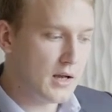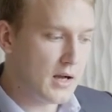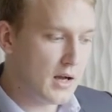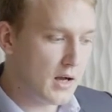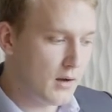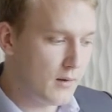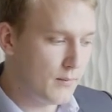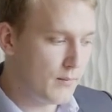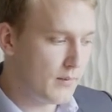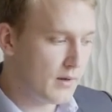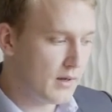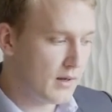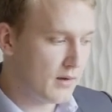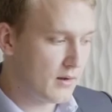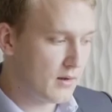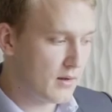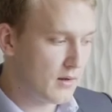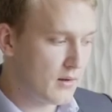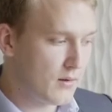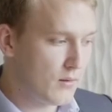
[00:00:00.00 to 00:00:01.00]
Um,
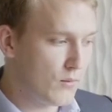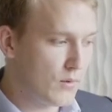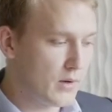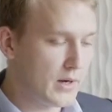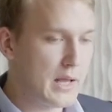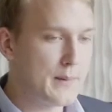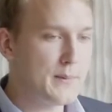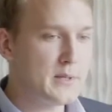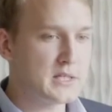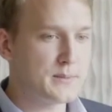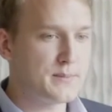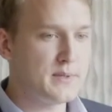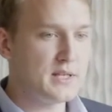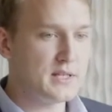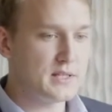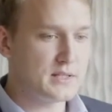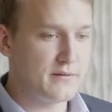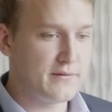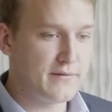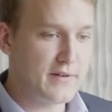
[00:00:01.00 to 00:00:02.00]
what MSB
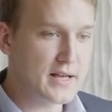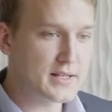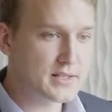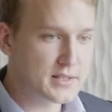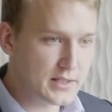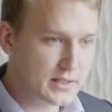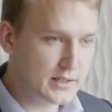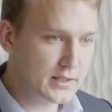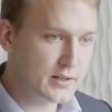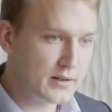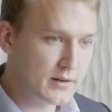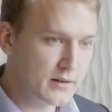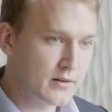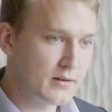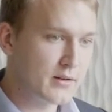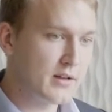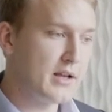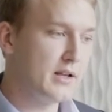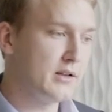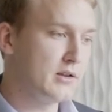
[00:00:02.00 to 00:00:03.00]
is investing in
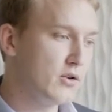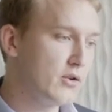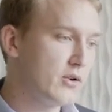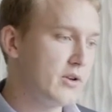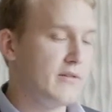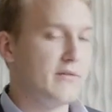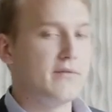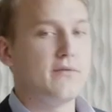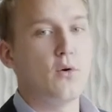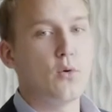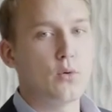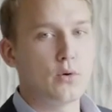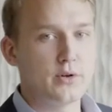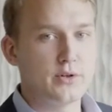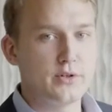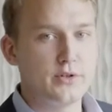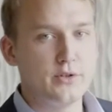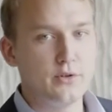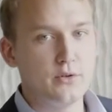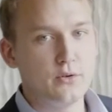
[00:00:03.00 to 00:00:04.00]
and looking
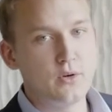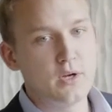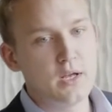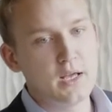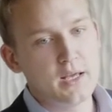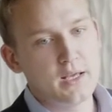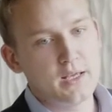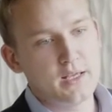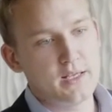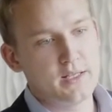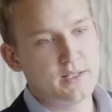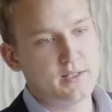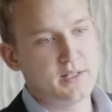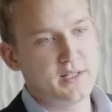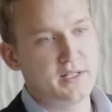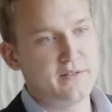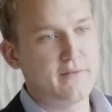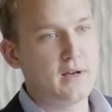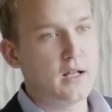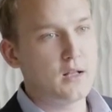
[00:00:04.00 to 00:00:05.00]
forward to is the
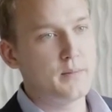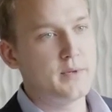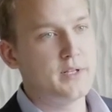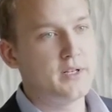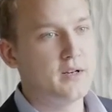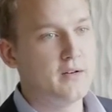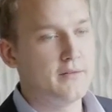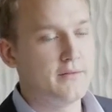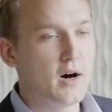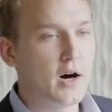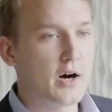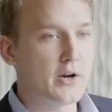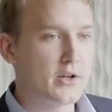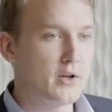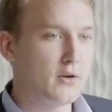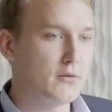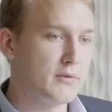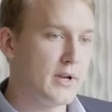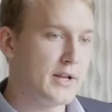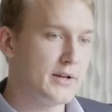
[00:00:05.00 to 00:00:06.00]
development of
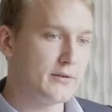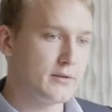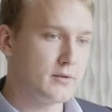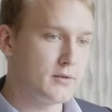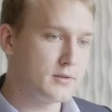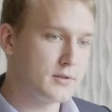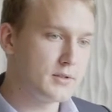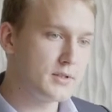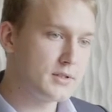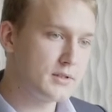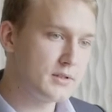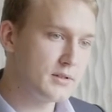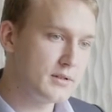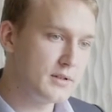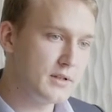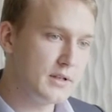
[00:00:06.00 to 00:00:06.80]
audio renderers.